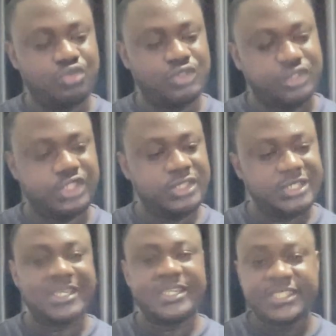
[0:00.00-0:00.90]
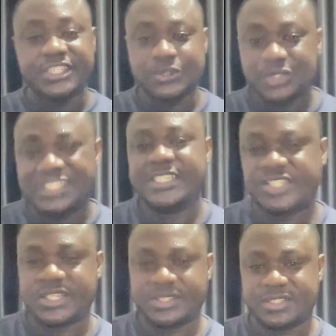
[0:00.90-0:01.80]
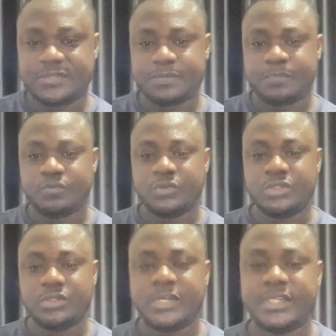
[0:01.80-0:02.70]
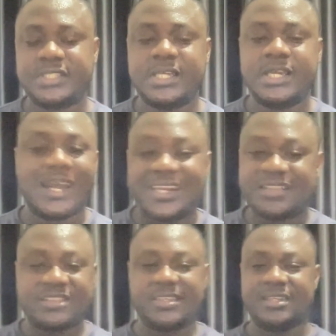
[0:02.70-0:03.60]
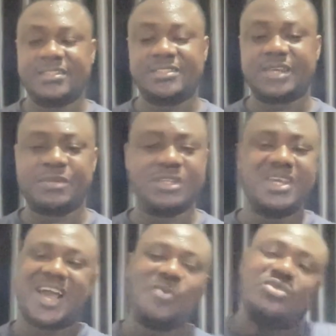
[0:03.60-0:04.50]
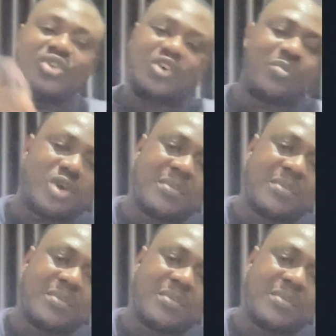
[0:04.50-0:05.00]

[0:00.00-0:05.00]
did due diligence, right? Another thing is, I won't talk more